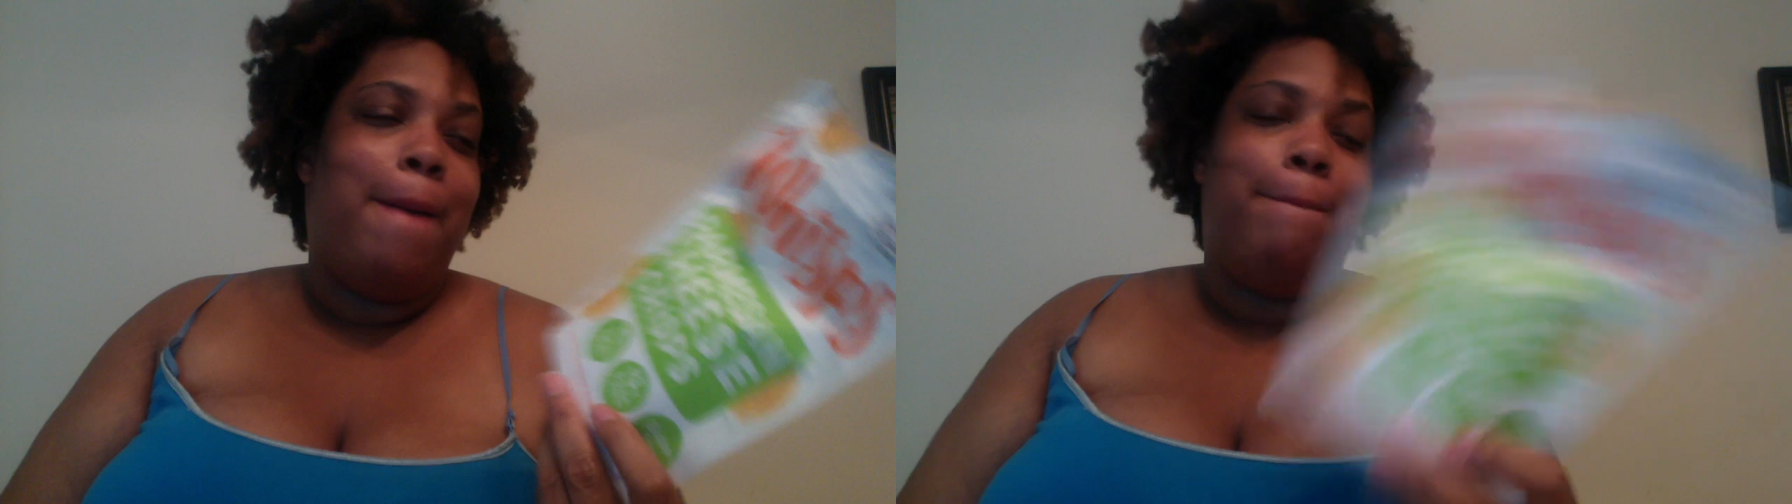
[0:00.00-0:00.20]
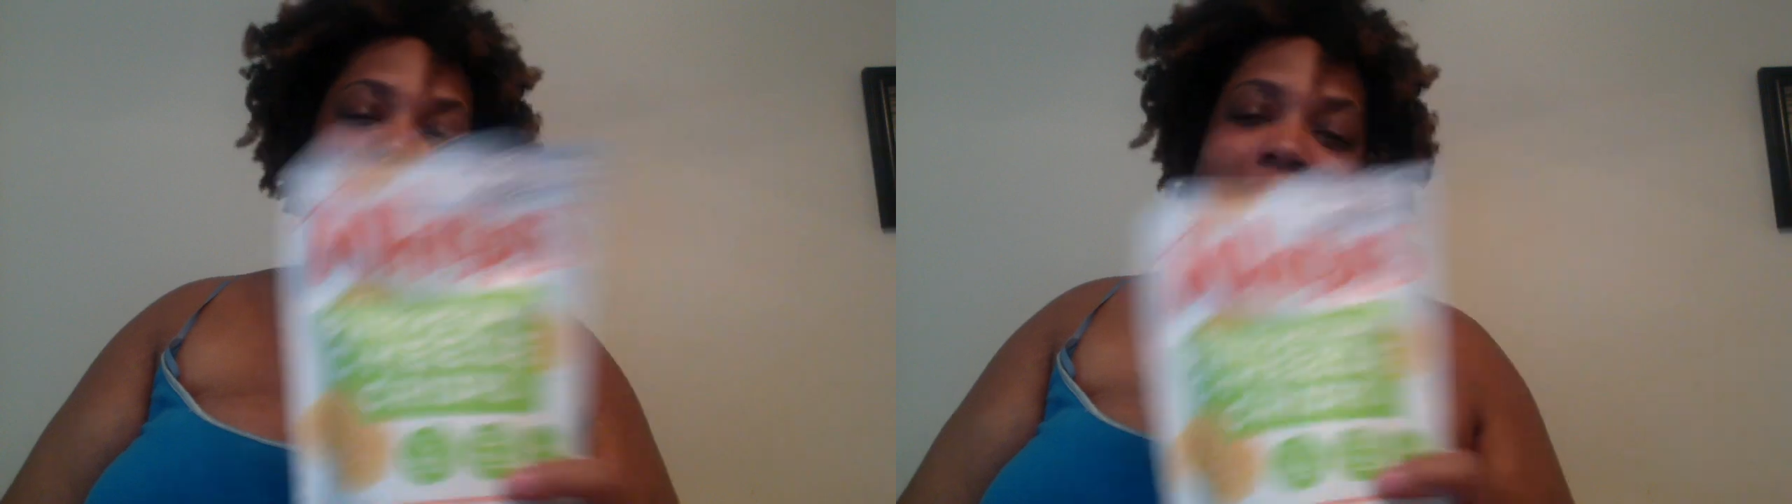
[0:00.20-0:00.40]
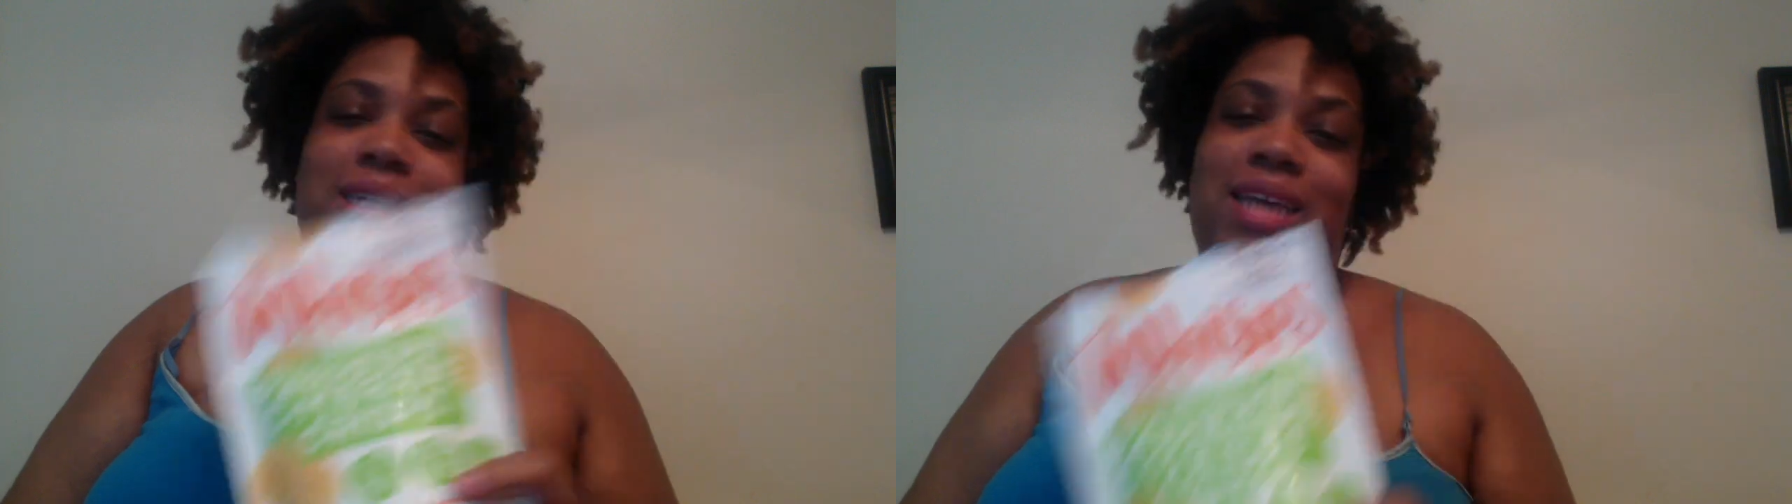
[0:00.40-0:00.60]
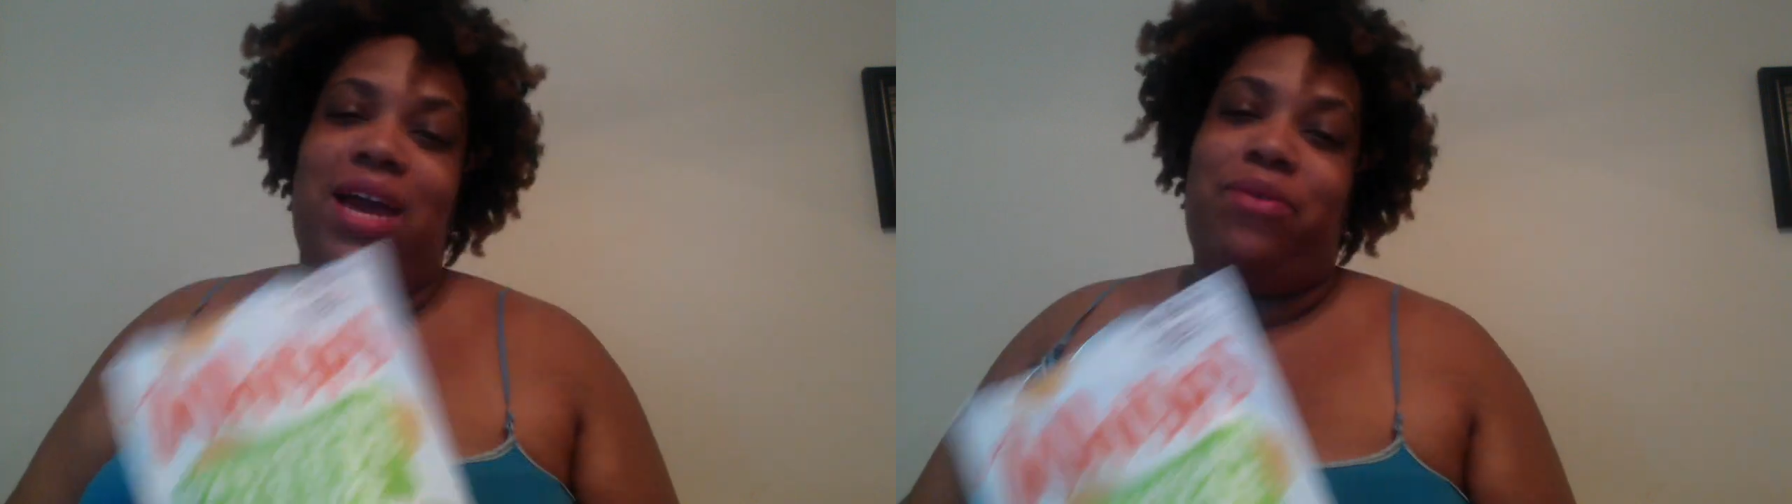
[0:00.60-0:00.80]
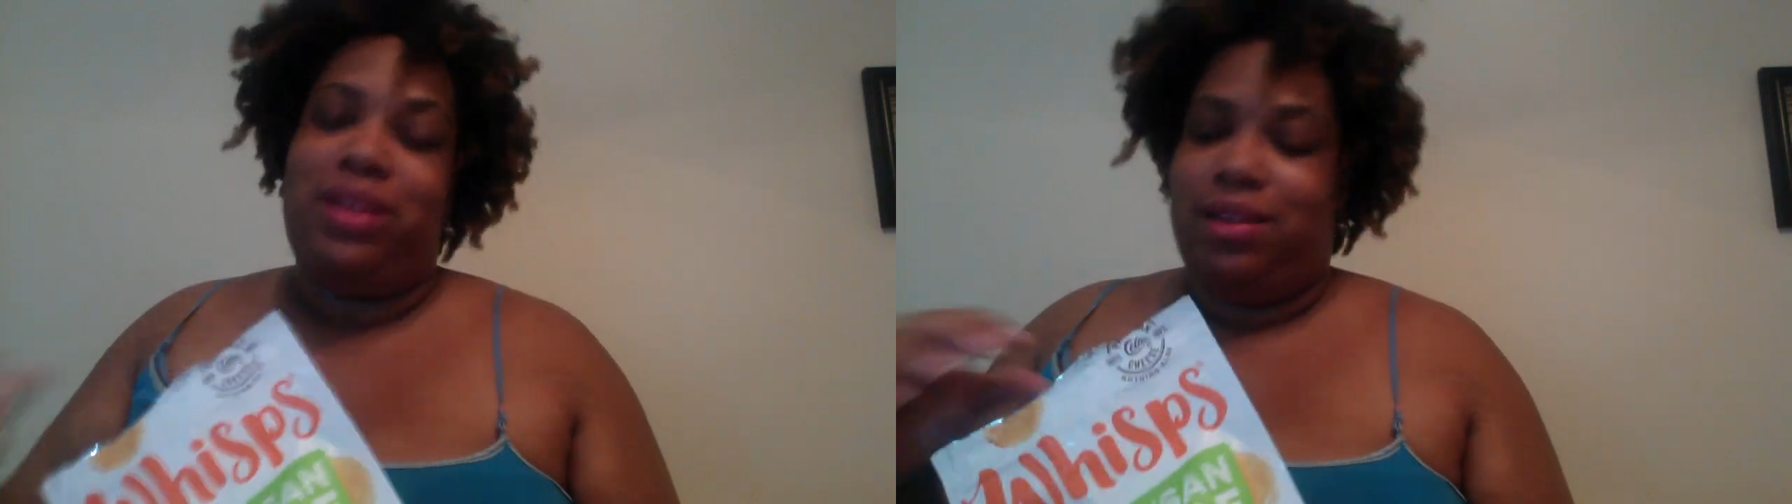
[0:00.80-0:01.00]
because I
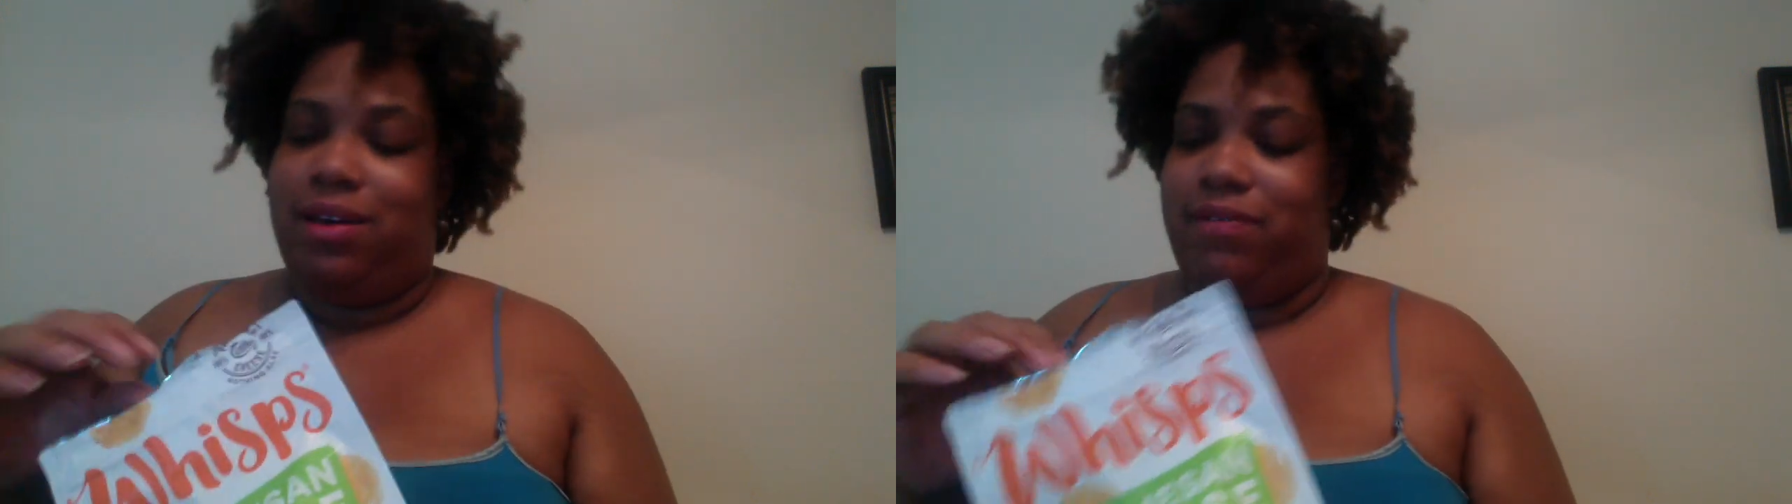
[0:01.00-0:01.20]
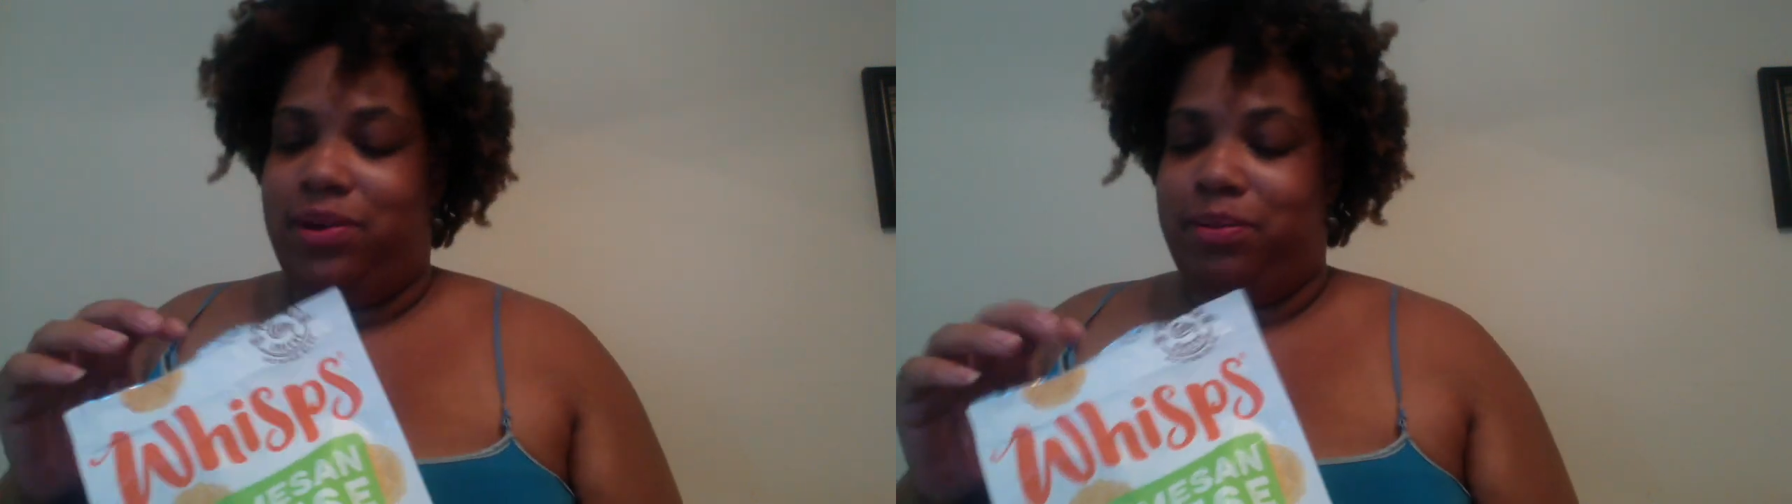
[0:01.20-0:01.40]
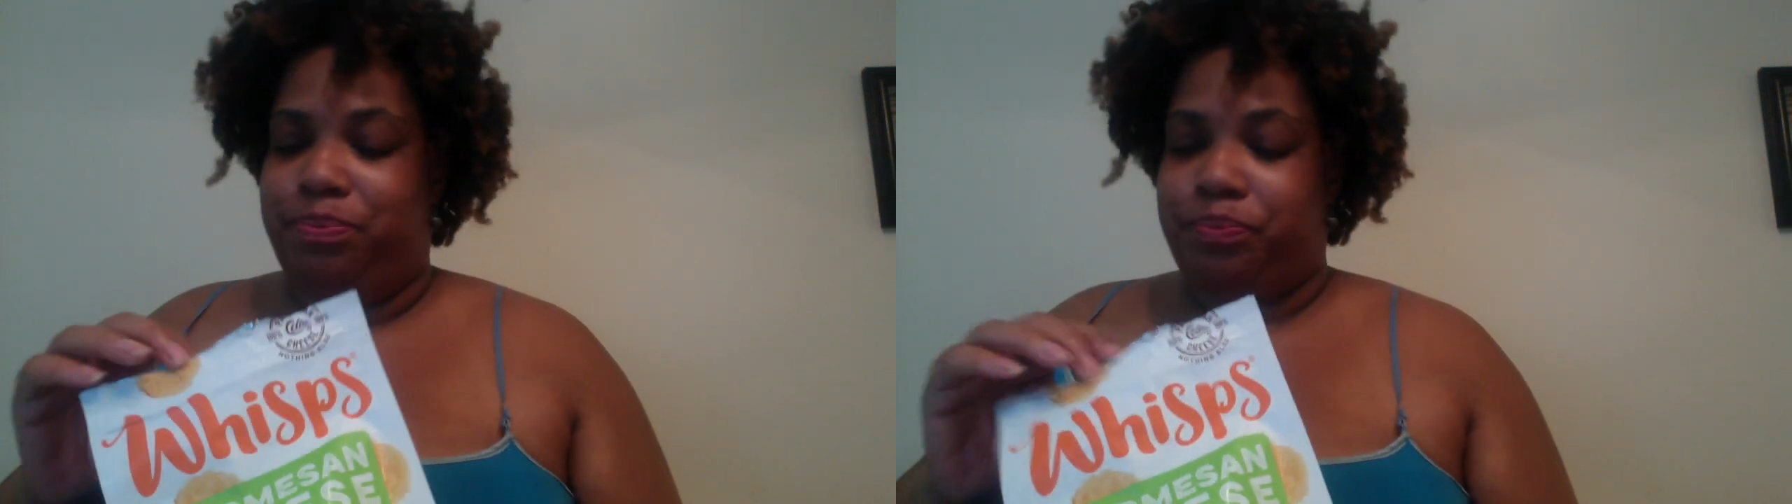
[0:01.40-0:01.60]
really love them.